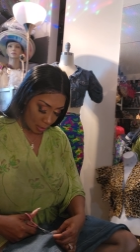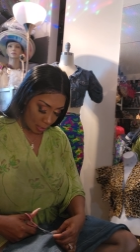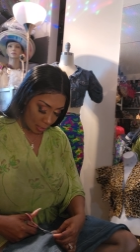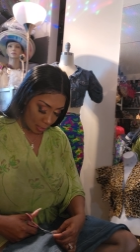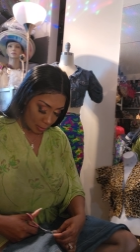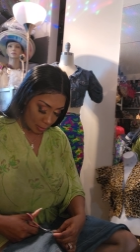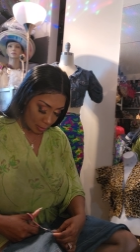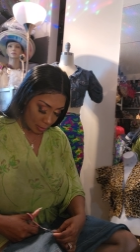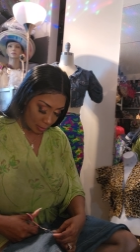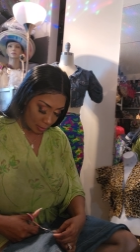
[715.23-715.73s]

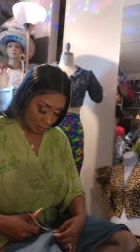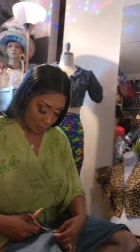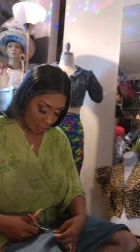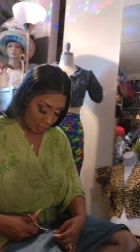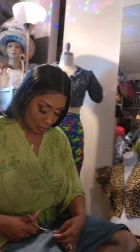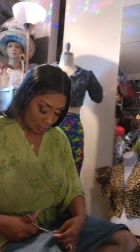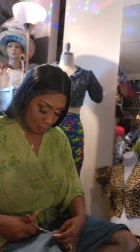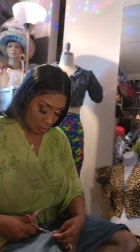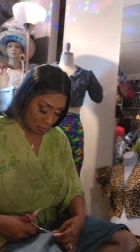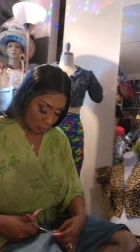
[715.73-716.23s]
And then
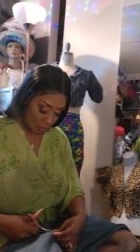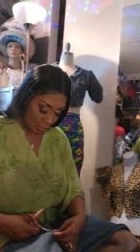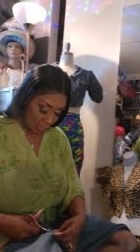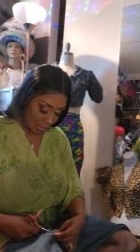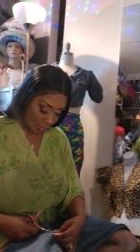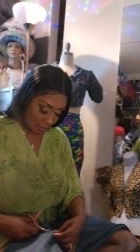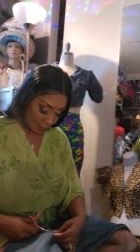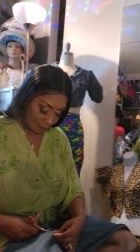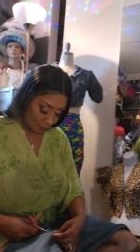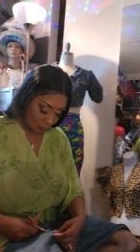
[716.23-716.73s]
telling you
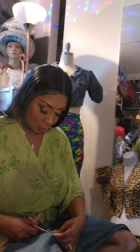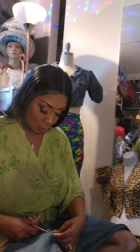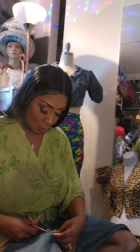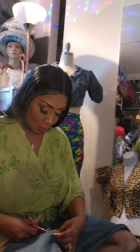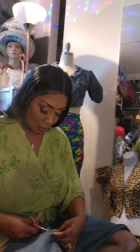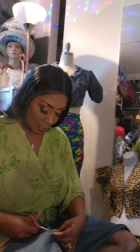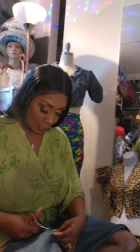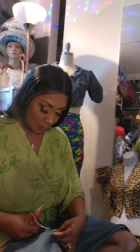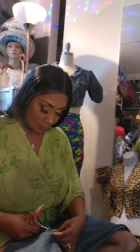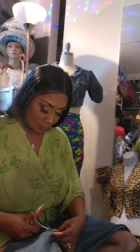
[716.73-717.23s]
that to
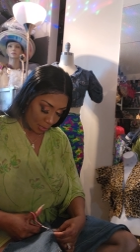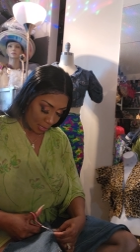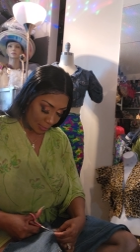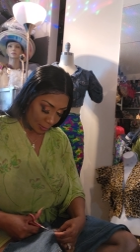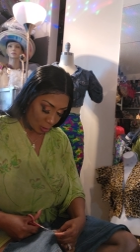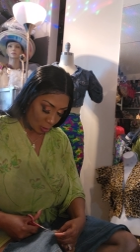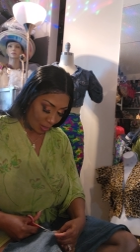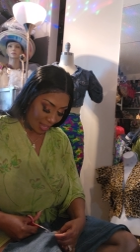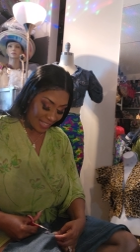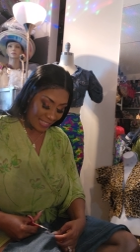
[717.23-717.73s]
the lady
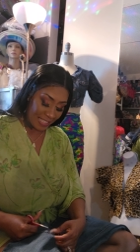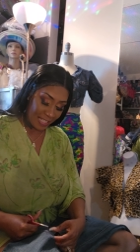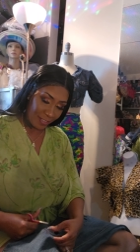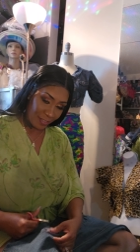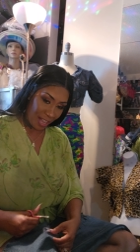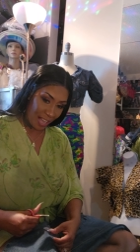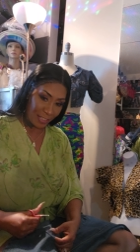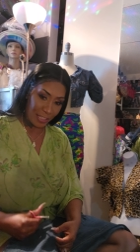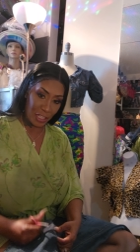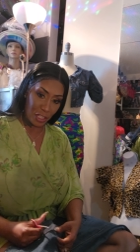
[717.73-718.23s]
part. So I give,
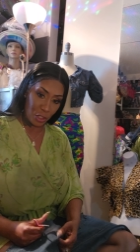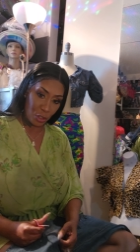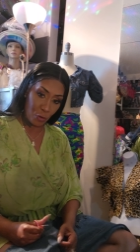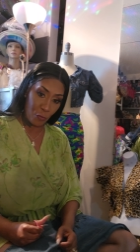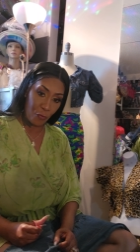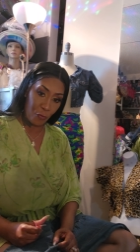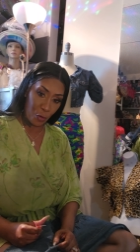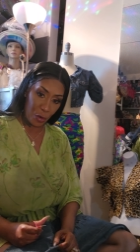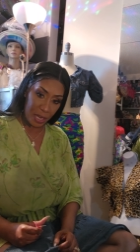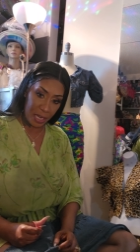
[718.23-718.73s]
I give you
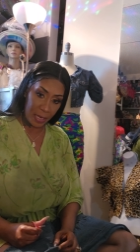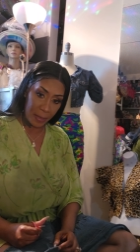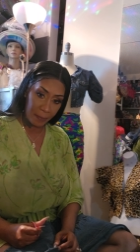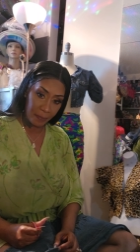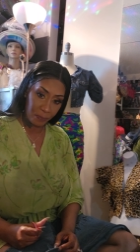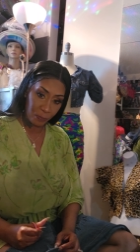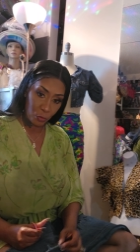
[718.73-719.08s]
free.